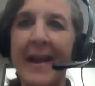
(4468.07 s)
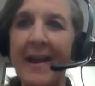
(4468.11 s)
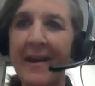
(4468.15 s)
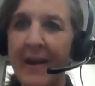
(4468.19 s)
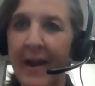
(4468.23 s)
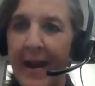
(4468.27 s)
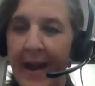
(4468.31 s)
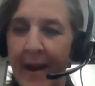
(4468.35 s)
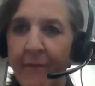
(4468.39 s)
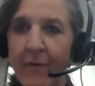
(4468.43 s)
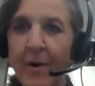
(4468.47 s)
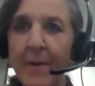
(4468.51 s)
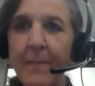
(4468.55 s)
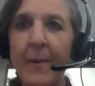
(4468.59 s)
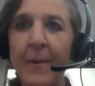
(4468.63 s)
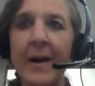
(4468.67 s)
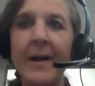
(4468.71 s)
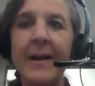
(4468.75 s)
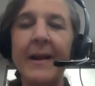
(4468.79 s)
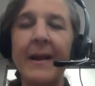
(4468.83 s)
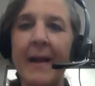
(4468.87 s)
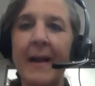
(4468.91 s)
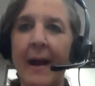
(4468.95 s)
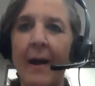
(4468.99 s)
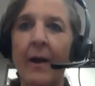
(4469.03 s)
and
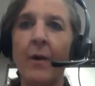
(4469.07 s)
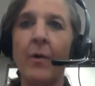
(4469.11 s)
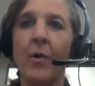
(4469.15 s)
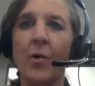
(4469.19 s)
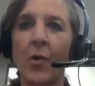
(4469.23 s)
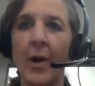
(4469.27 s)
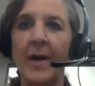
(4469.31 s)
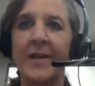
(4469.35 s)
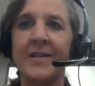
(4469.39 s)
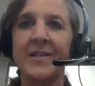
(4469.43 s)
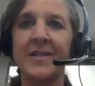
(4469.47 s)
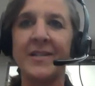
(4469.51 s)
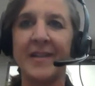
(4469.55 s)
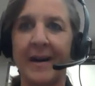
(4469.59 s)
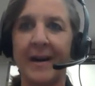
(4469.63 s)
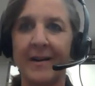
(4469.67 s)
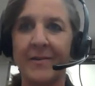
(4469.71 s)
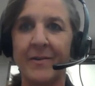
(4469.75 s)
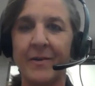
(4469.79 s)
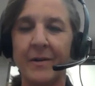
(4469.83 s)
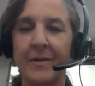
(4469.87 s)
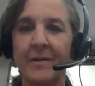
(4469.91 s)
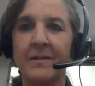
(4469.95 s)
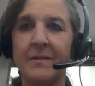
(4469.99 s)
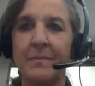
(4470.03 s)
everybody across
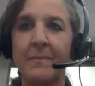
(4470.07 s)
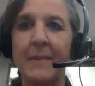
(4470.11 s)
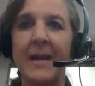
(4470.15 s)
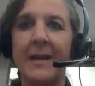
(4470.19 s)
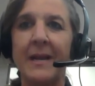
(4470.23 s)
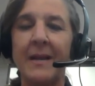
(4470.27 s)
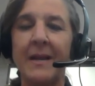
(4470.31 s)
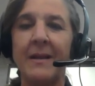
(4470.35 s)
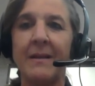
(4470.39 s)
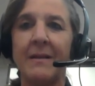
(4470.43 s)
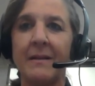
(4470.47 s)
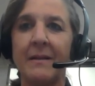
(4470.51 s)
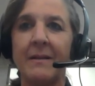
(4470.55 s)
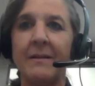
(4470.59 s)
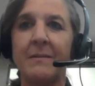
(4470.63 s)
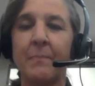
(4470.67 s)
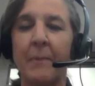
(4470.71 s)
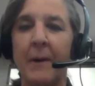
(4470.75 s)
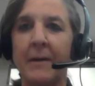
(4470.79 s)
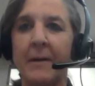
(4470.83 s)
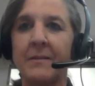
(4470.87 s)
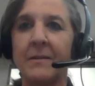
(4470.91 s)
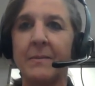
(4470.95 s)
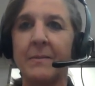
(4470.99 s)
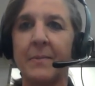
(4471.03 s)
sectors making these
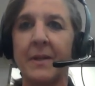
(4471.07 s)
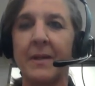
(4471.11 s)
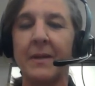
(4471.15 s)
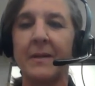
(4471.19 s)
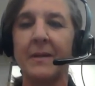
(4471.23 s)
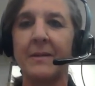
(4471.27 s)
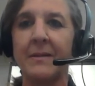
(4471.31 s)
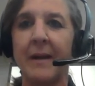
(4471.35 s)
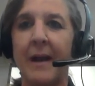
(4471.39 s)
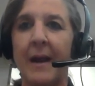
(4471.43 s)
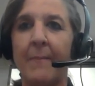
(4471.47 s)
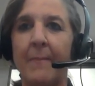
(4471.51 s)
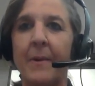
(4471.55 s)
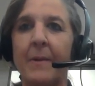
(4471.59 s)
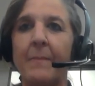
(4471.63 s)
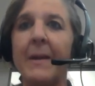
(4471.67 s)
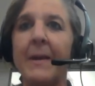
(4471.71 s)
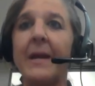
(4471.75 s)
possibilities happen,